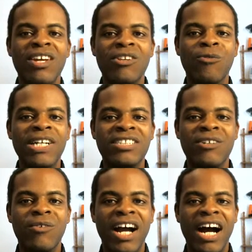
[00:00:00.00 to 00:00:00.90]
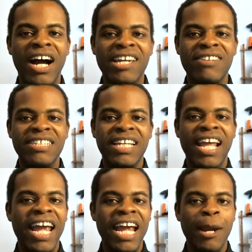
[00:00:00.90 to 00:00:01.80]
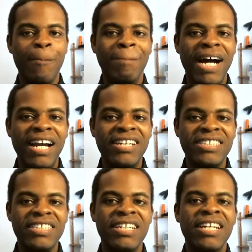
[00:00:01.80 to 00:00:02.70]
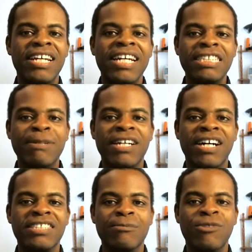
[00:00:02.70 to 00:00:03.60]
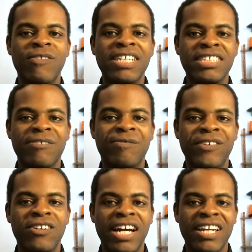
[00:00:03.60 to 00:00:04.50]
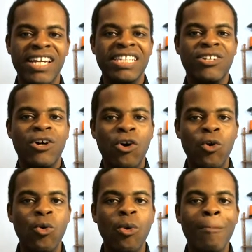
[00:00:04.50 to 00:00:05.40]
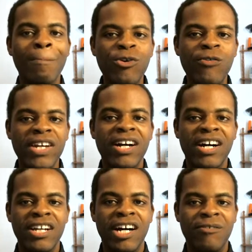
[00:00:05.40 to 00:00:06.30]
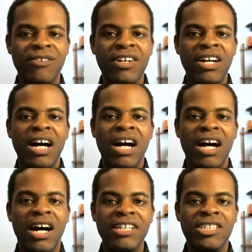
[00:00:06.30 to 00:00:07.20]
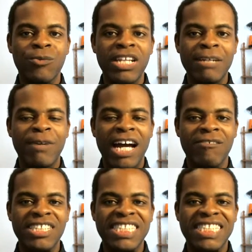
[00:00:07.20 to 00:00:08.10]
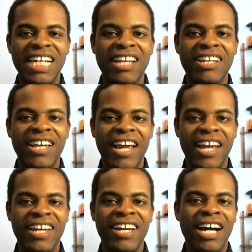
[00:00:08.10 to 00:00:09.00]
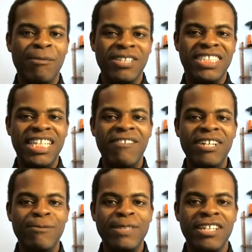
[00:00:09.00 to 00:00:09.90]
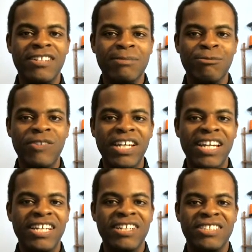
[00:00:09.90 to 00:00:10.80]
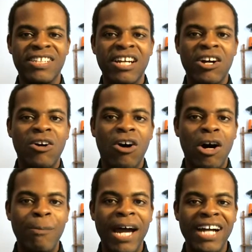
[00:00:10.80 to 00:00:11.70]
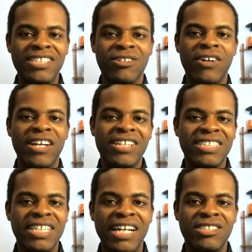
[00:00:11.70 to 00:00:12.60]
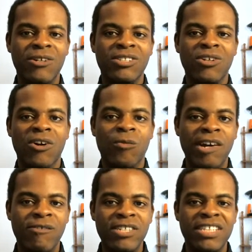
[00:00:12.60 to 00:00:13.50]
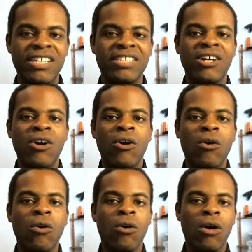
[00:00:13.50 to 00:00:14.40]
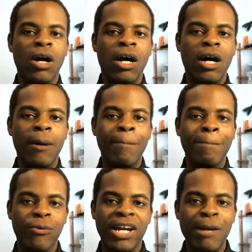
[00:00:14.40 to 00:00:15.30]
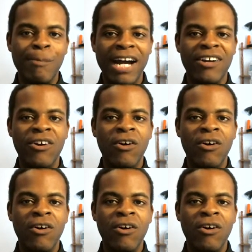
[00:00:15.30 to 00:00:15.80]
The reason why I give this an A- is because the movie doesn't feel like its own movie enough to really have a solid A. About 70% of the movie is callbacks or inside jokes or references or bringing back